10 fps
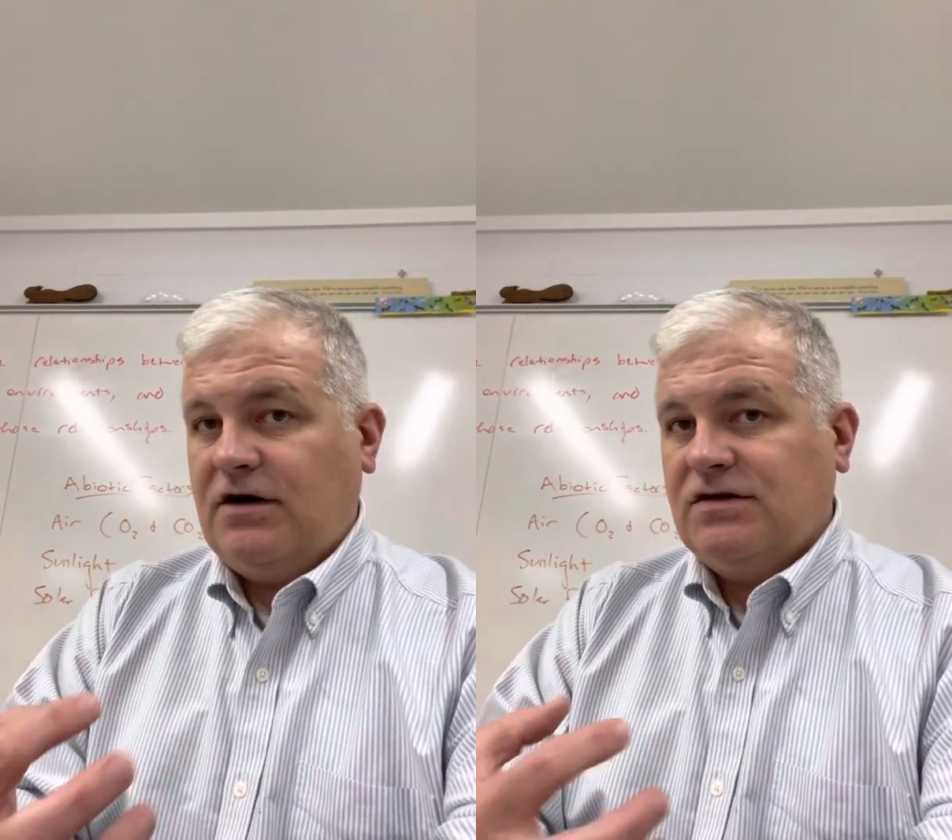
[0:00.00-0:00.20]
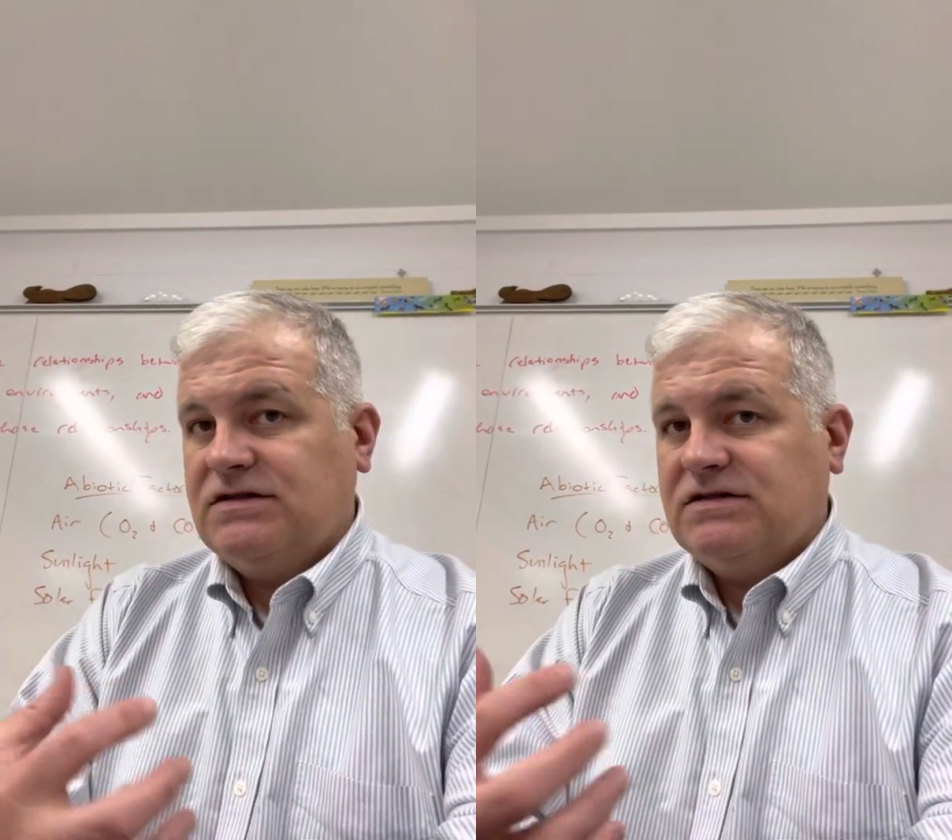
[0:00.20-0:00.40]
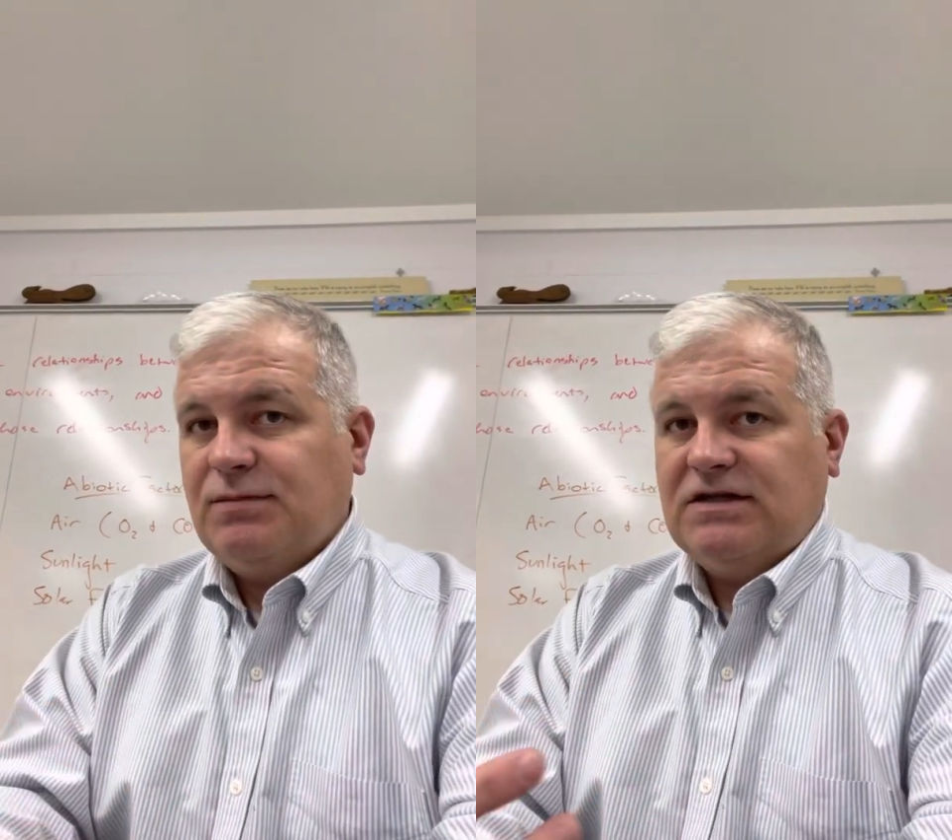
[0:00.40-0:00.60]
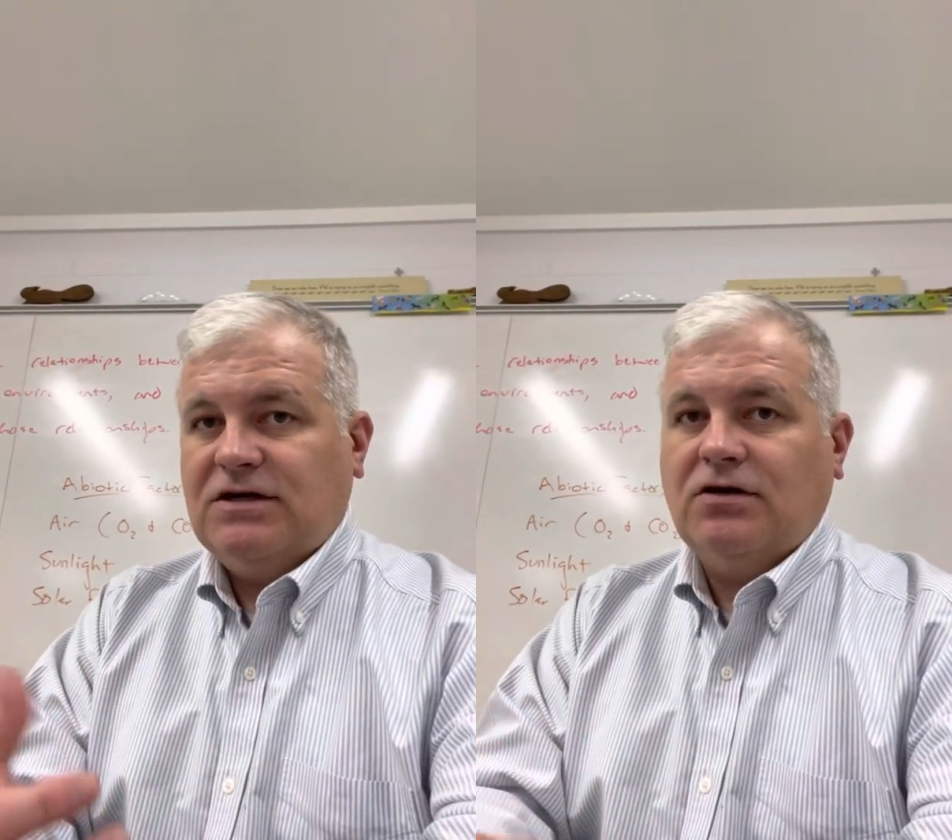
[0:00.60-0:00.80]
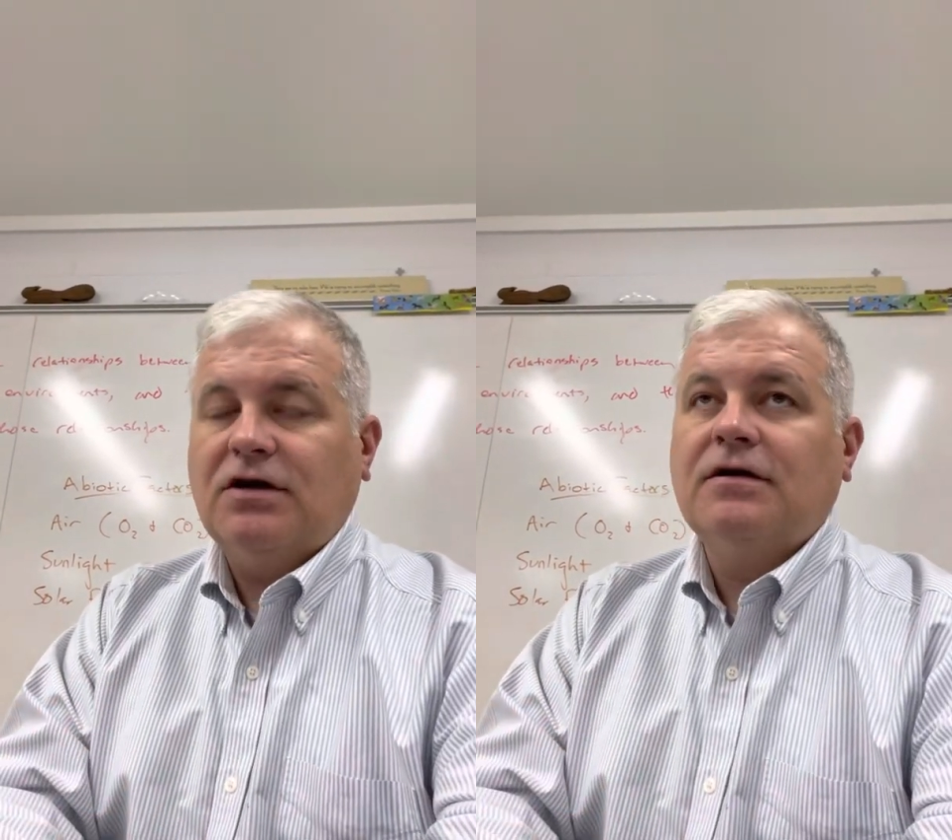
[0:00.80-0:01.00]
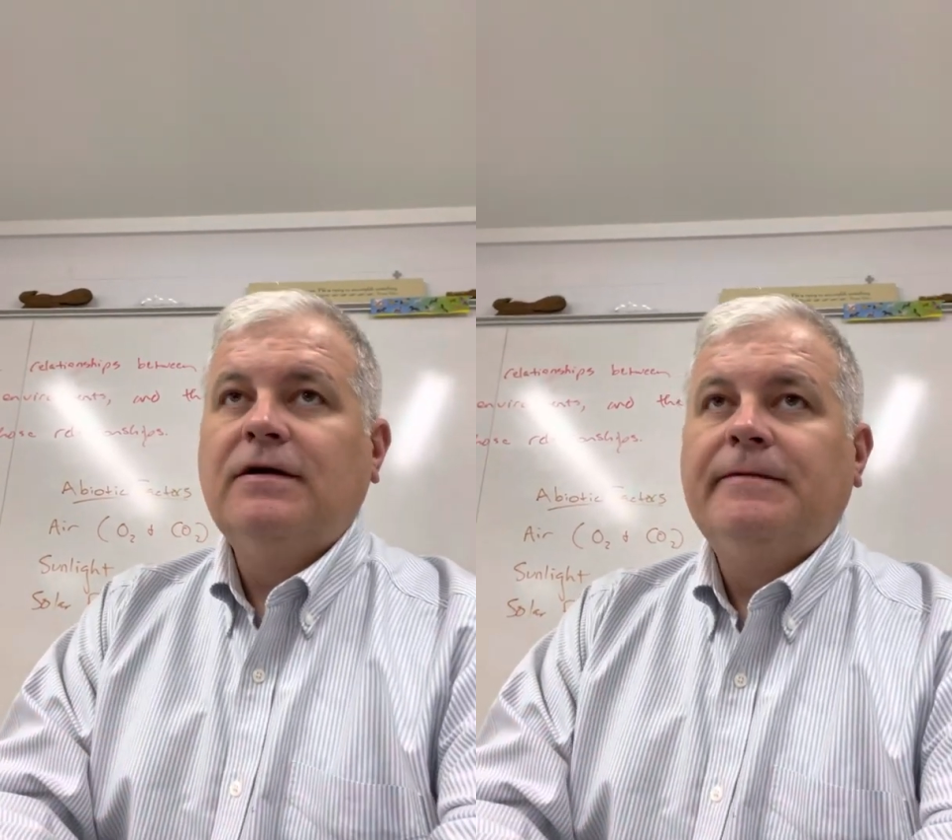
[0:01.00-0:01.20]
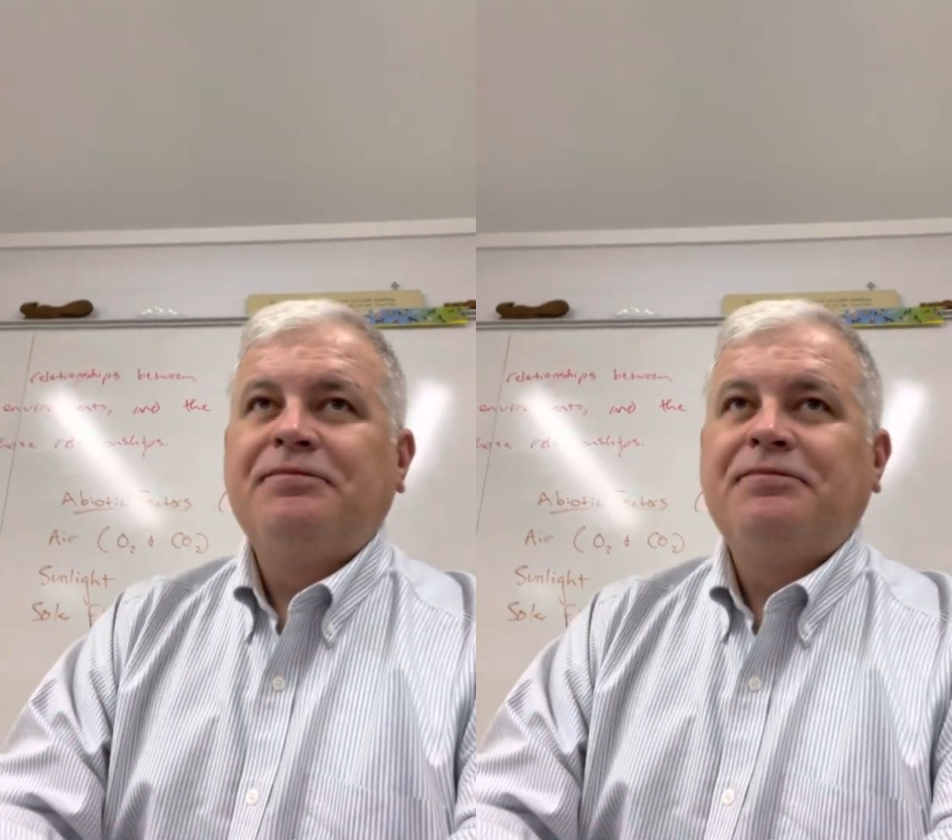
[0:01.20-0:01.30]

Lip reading: viruses, bacteria.